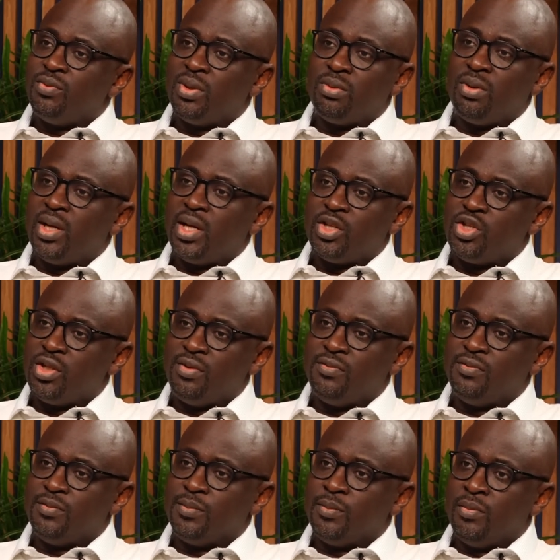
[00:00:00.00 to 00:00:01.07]
What will I achieve?
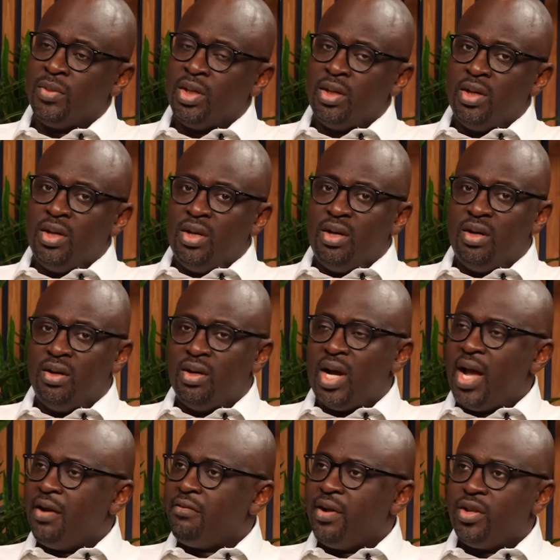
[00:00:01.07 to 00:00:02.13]

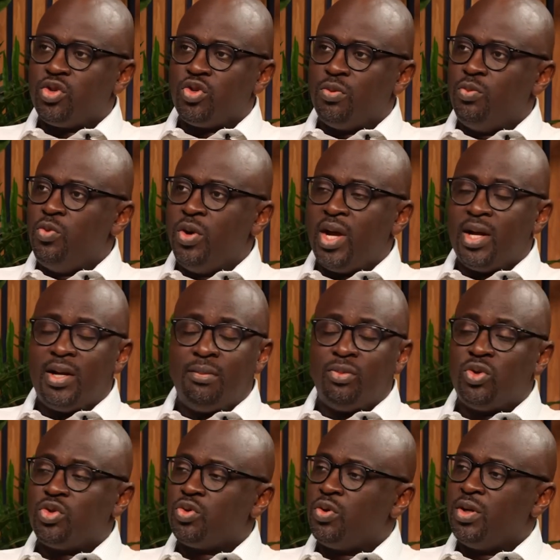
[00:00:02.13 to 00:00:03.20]
I read somewhere, and I'm
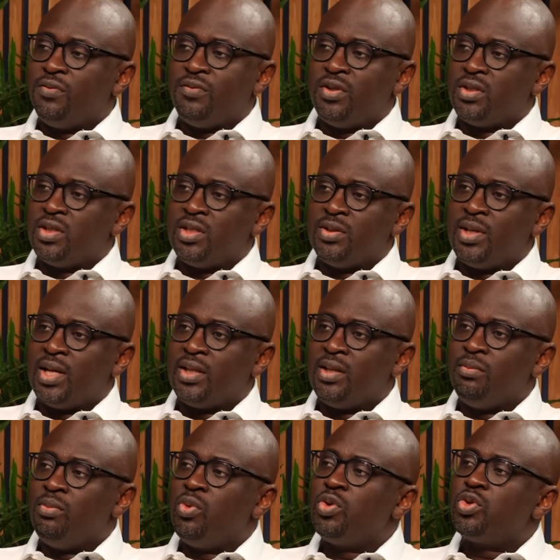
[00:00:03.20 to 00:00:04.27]
not sure if this is that, the
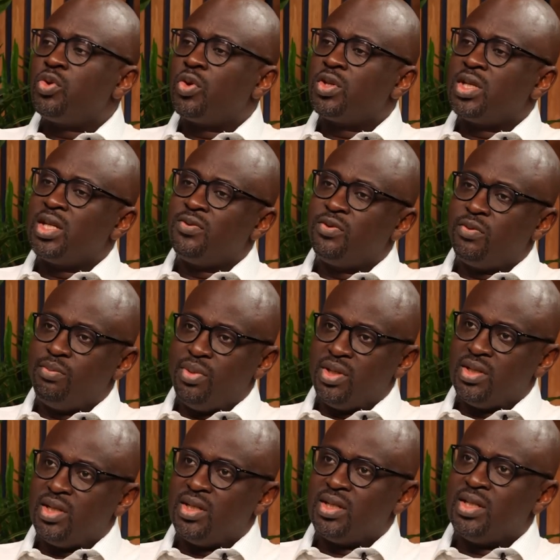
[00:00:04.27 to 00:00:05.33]
most successful
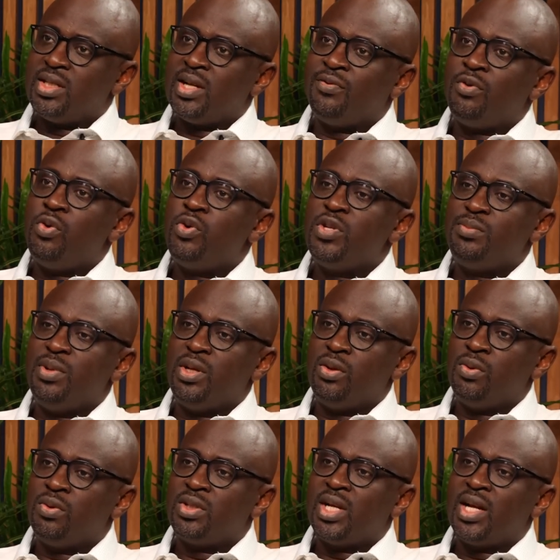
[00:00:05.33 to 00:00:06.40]
businesses have always been
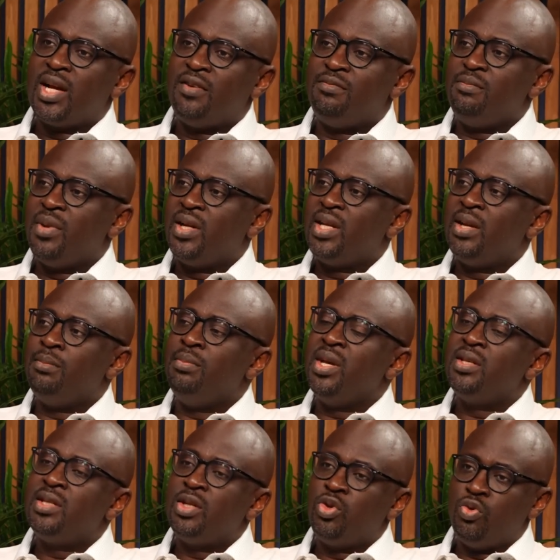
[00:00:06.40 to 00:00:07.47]
those that have met a
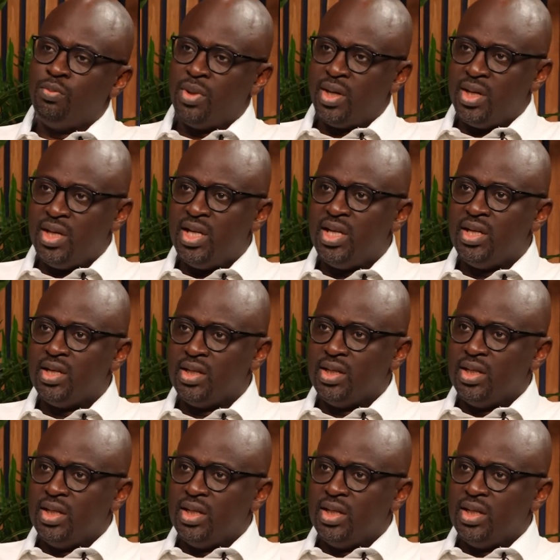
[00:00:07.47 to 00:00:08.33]
basic human need.